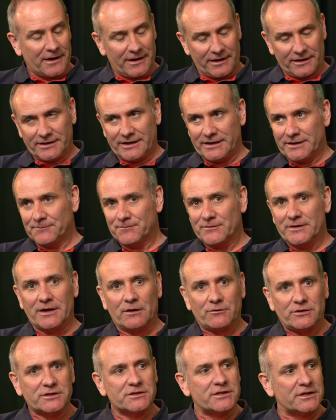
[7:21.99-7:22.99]
And I think,
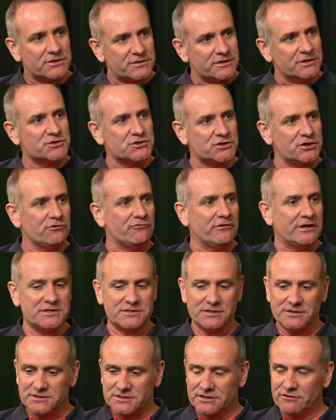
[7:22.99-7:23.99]
there's two
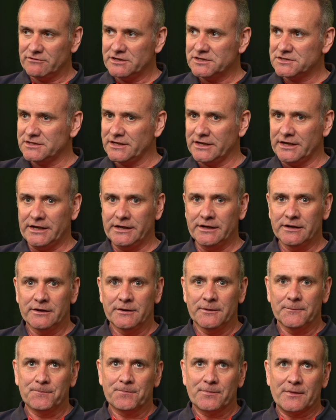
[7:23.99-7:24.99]
reasons. There is
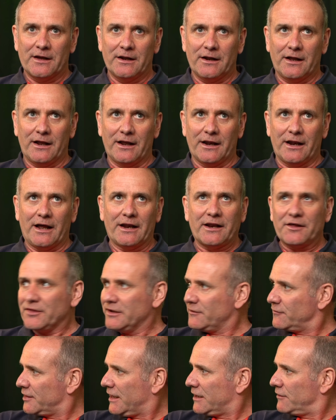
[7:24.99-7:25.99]
and I
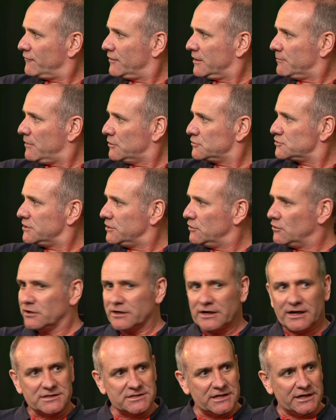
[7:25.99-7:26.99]
think thankfully most of the
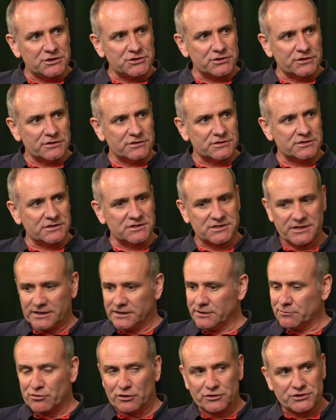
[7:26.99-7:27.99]
organisations,
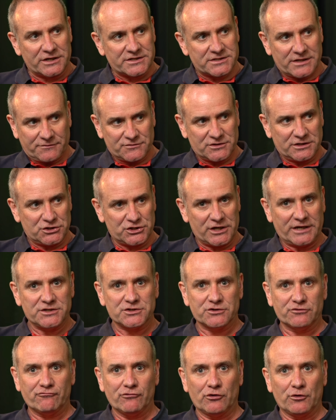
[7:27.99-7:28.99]
certainly the projects I've seen
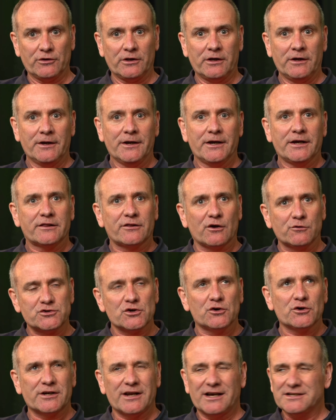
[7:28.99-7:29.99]
Jason run,
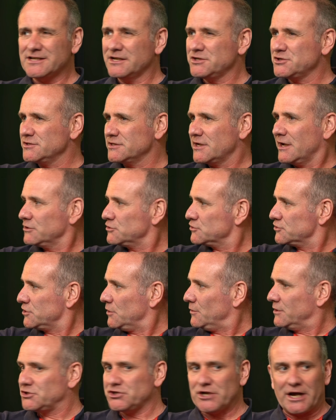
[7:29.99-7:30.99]
those organisations aren't just
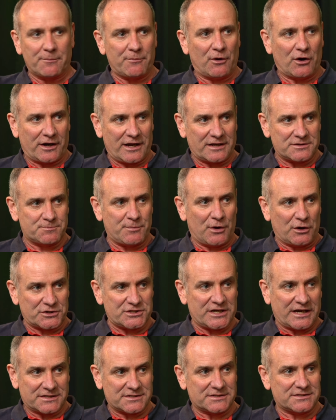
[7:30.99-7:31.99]
doing a
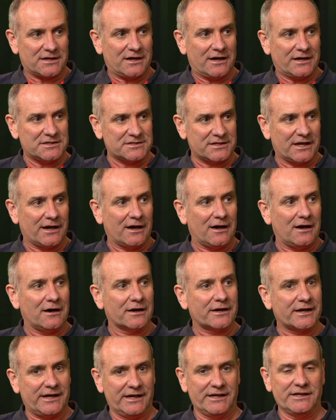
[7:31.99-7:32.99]
checkbox exercise. They
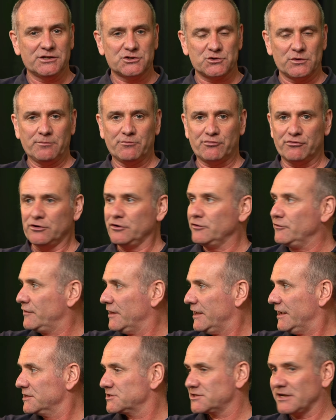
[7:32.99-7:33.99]
are keen to improve
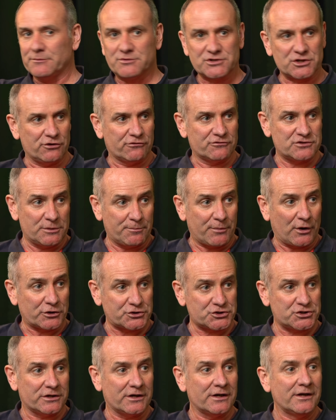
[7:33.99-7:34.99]
their cybersecurity
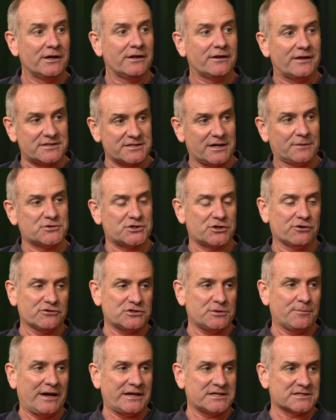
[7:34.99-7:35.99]
posture, their
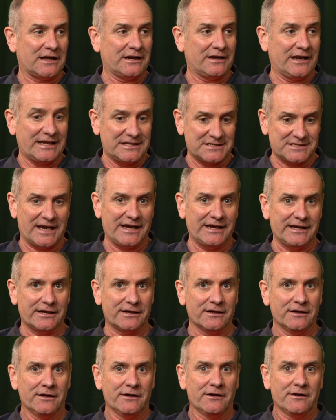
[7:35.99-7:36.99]
cybersecurity baseline. They
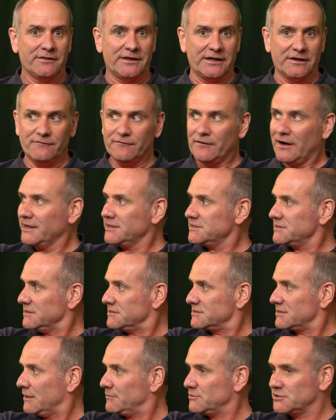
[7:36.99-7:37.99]
take the advice
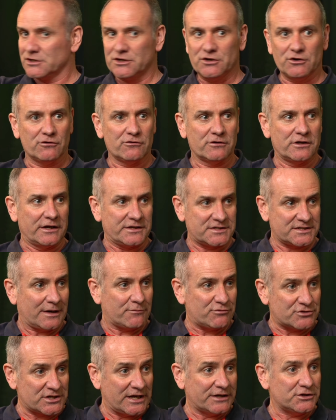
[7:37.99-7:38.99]
in
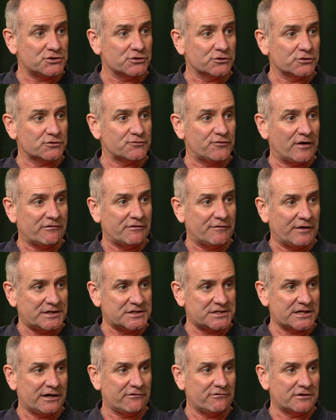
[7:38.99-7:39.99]
Cyber Essentials very,
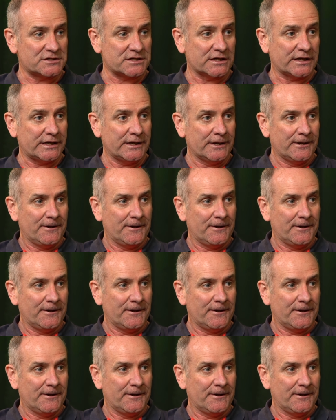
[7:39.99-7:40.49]
very seriously.